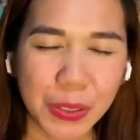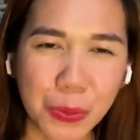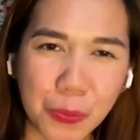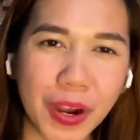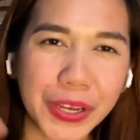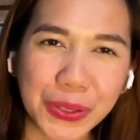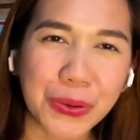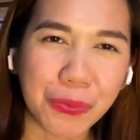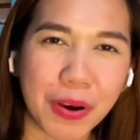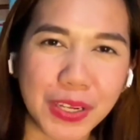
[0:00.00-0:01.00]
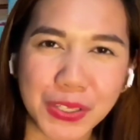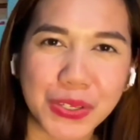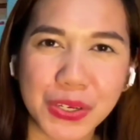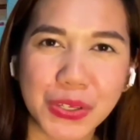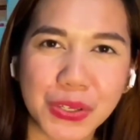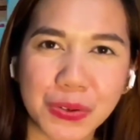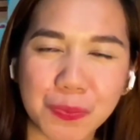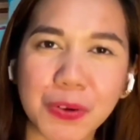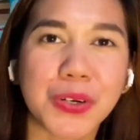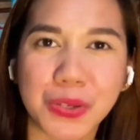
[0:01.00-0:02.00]
why do you want to
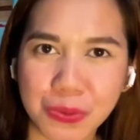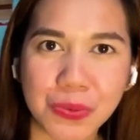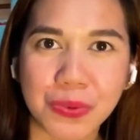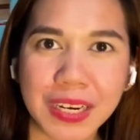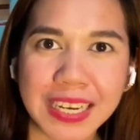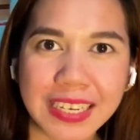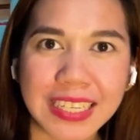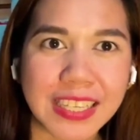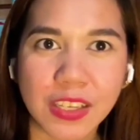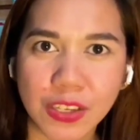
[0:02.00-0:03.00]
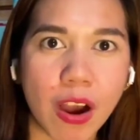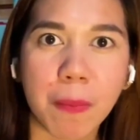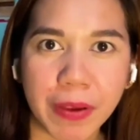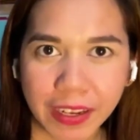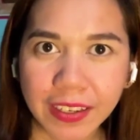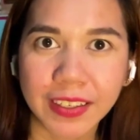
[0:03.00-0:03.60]
pursue that topic.